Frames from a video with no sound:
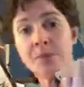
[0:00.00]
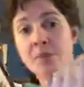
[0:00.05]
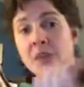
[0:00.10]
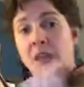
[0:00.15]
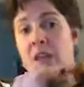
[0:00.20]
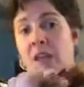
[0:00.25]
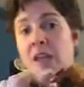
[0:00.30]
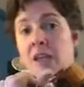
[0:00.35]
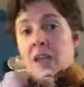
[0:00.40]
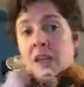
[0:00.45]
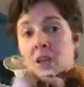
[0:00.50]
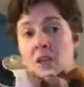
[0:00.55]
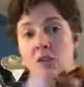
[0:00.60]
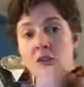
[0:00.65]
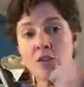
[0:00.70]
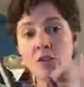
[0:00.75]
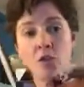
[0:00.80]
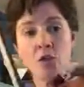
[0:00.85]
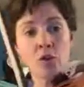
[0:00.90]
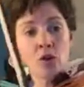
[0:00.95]
Okay,
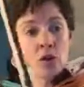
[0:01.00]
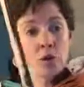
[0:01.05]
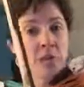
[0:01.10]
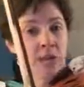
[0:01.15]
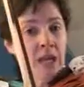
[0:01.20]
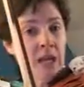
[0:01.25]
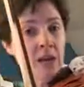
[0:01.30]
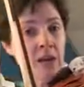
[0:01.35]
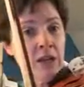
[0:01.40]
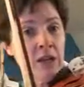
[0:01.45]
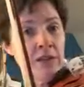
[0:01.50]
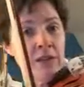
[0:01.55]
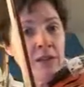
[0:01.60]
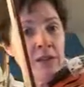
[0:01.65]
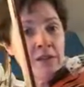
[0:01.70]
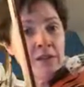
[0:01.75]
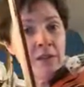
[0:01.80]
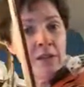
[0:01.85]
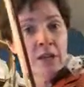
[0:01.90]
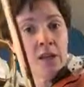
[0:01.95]
so not coming out like
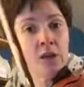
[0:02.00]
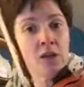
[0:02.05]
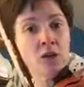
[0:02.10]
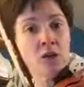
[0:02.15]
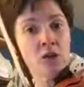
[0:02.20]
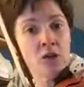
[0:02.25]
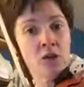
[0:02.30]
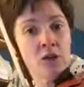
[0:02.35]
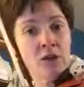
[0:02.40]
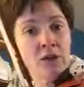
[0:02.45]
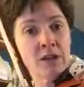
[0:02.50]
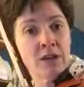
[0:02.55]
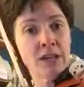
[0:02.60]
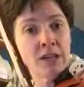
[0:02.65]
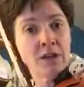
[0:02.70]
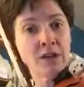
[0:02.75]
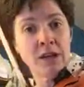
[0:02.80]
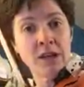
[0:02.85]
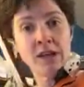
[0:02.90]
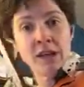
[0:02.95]
this, not going
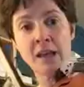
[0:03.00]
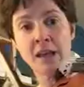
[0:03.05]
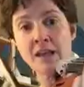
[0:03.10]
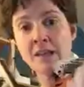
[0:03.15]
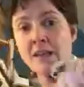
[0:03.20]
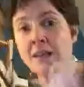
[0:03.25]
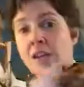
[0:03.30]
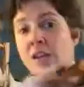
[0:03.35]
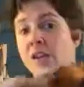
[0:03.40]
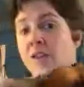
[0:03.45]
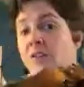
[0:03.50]
down like that.